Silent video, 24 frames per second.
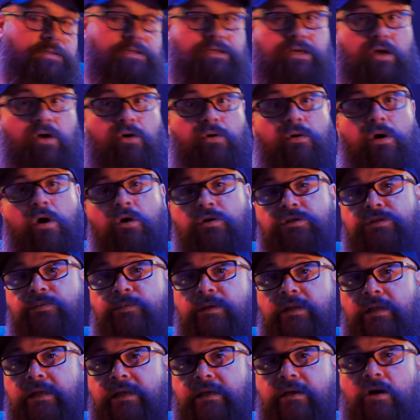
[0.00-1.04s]
So
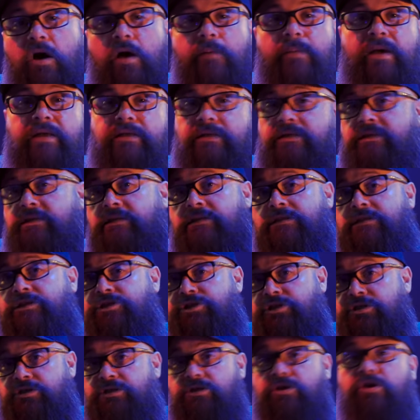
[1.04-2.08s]
ultimately, I made the
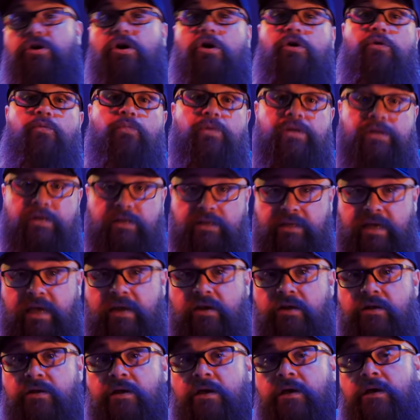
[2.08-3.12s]
decision to go with the
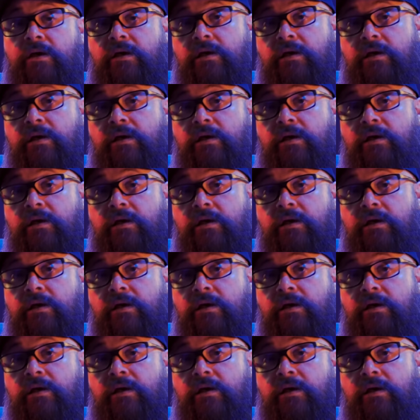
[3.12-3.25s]
Denon